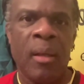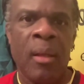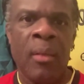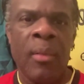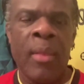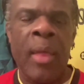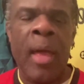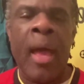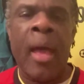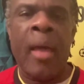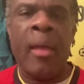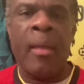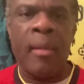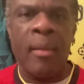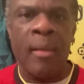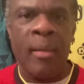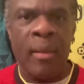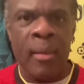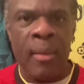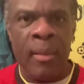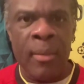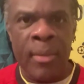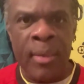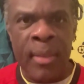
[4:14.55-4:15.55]
that
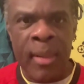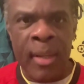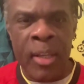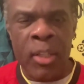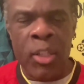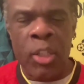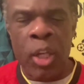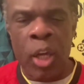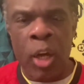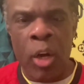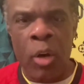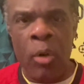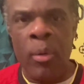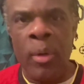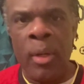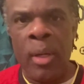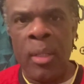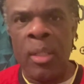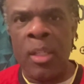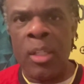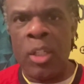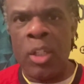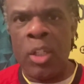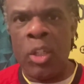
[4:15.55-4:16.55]
this owner
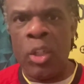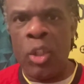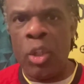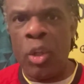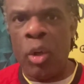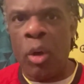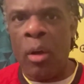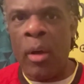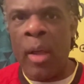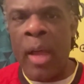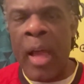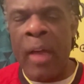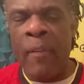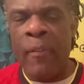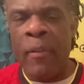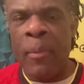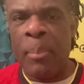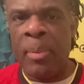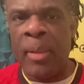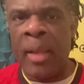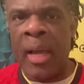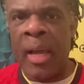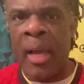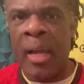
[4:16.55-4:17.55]
does not have a
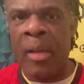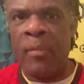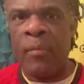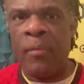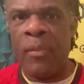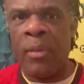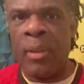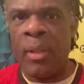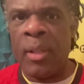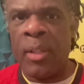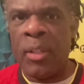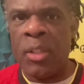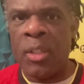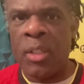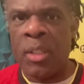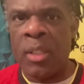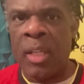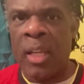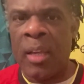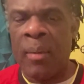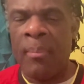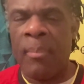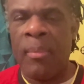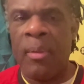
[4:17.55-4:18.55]
plan for this
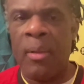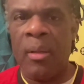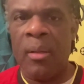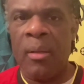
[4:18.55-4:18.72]
team.